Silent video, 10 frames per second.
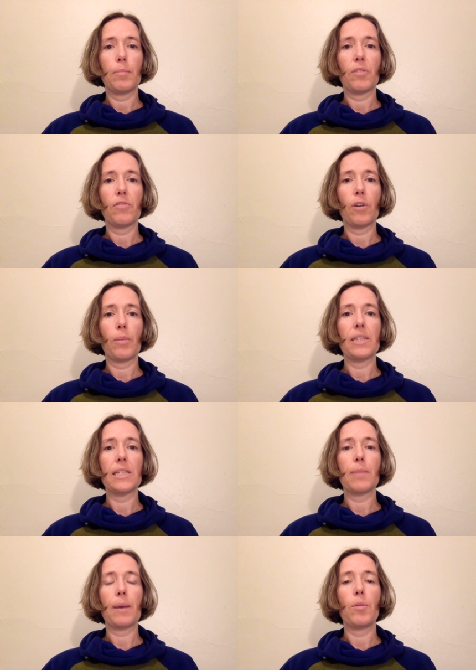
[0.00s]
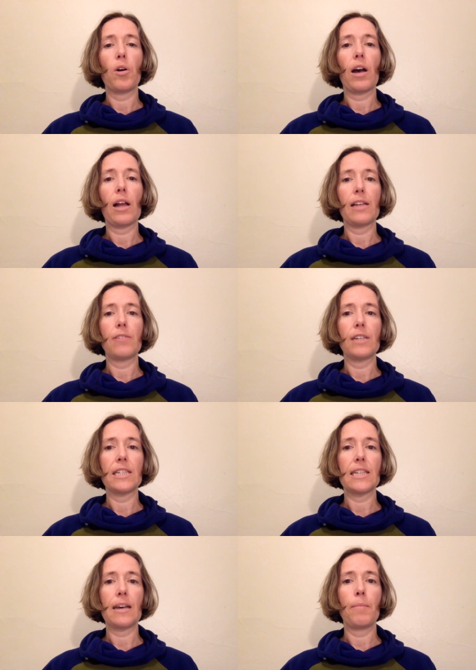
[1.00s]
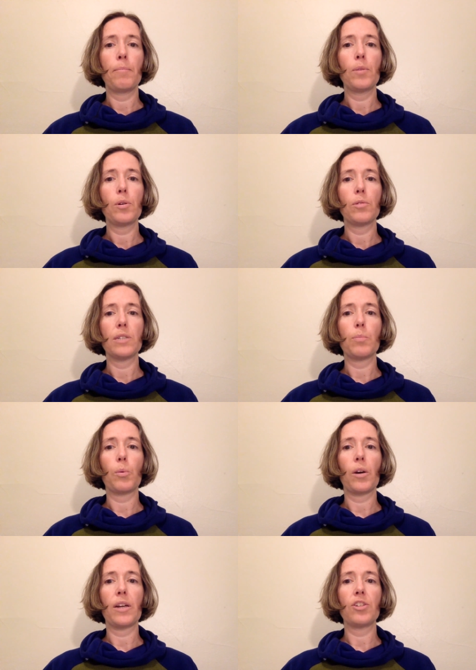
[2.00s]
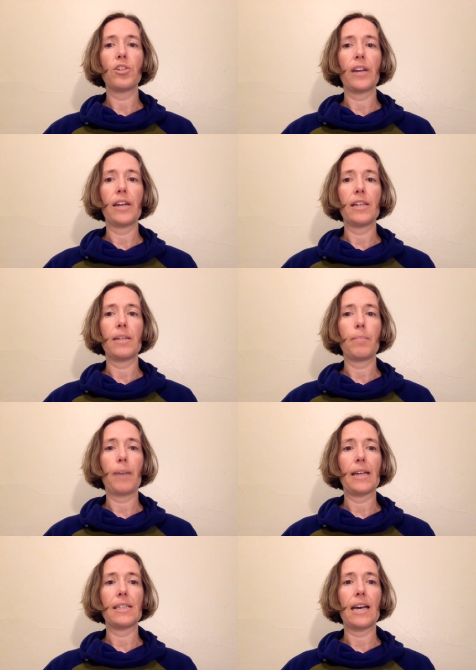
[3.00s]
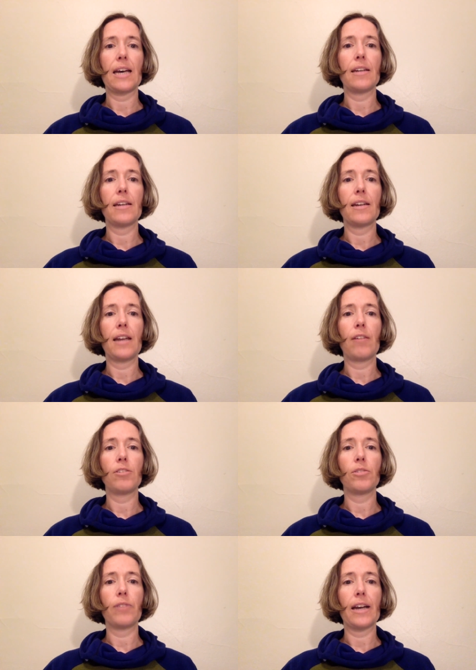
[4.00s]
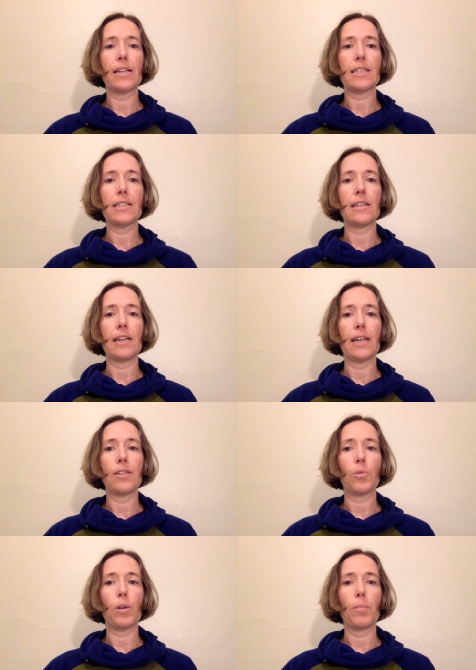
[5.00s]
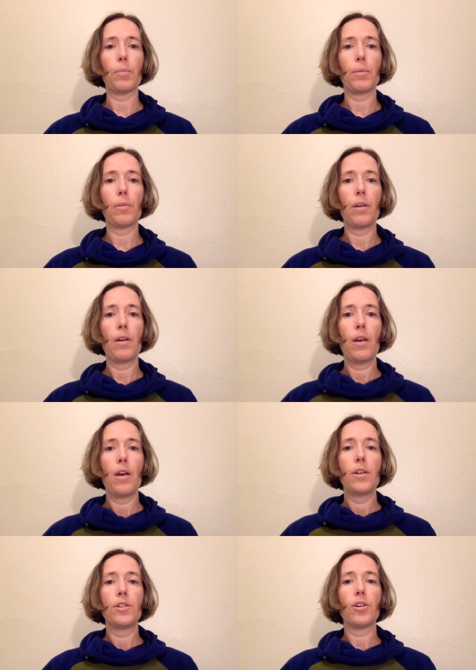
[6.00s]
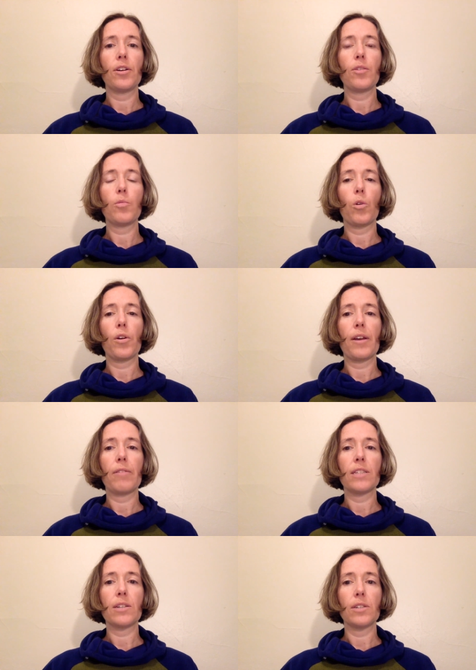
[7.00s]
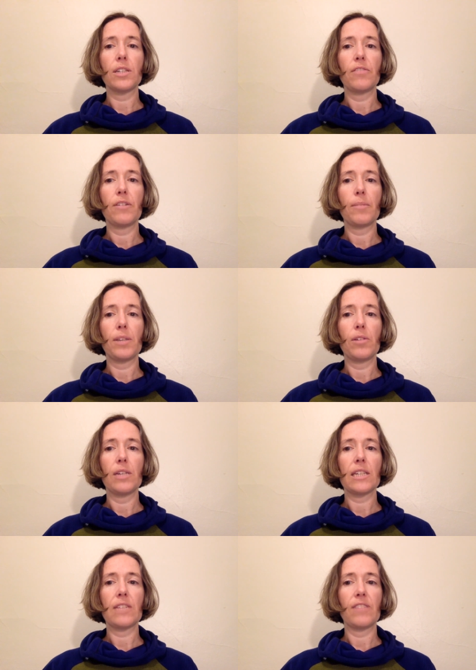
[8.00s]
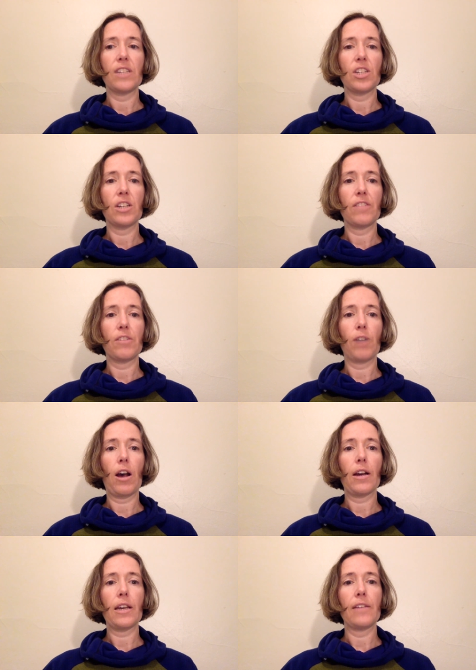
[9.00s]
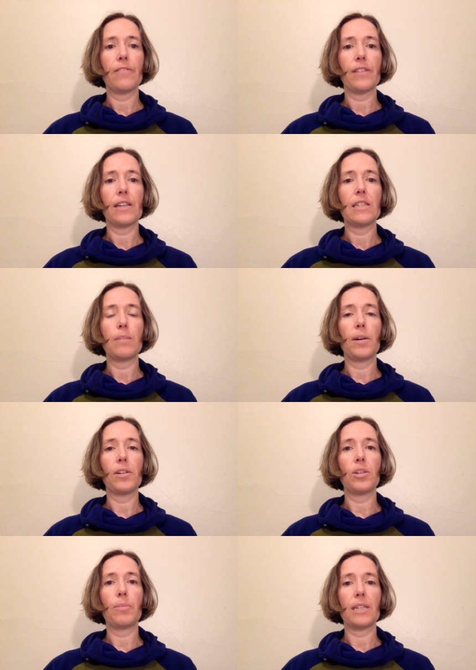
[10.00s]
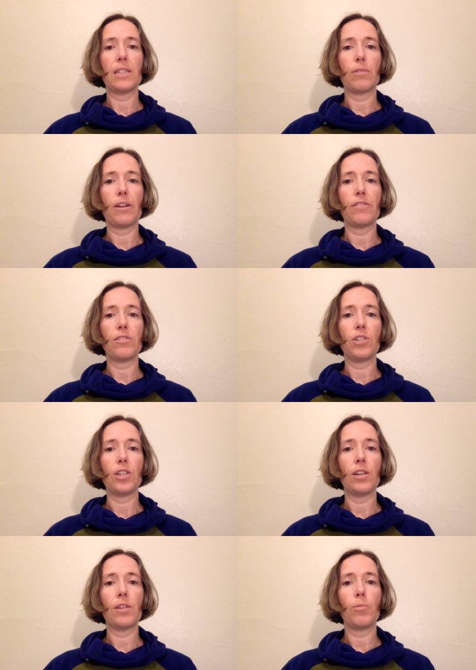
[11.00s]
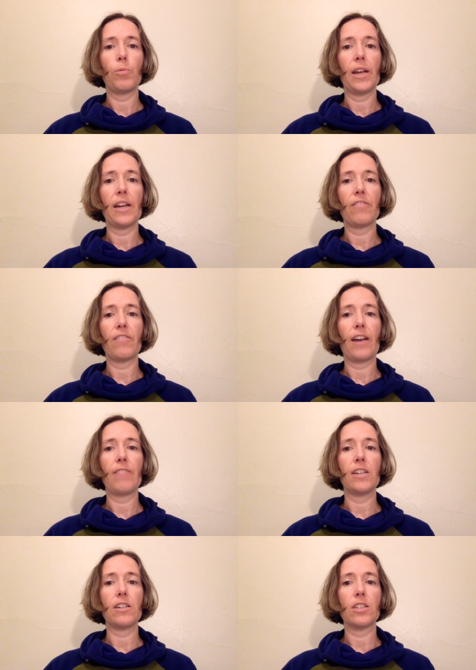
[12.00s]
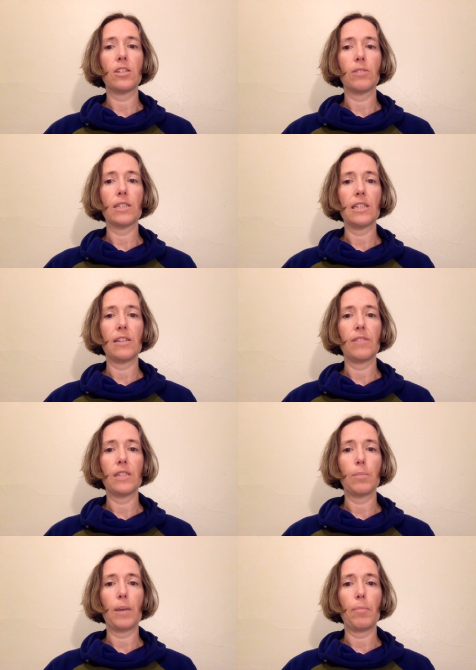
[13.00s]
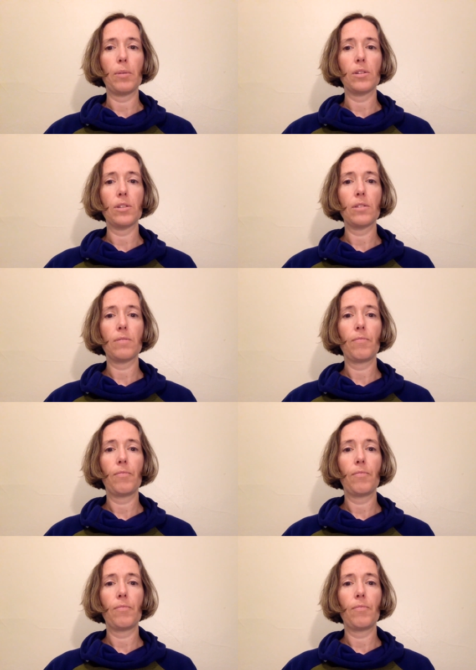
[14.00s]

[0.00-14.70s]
performance by Mokhallad Rasem, who was born and trained in Baghdad and now directs in Antwerp. During the war that resulted from the US invasion of Iraq, he fled to Belgium as a refugee, waiting five years to receive his papers.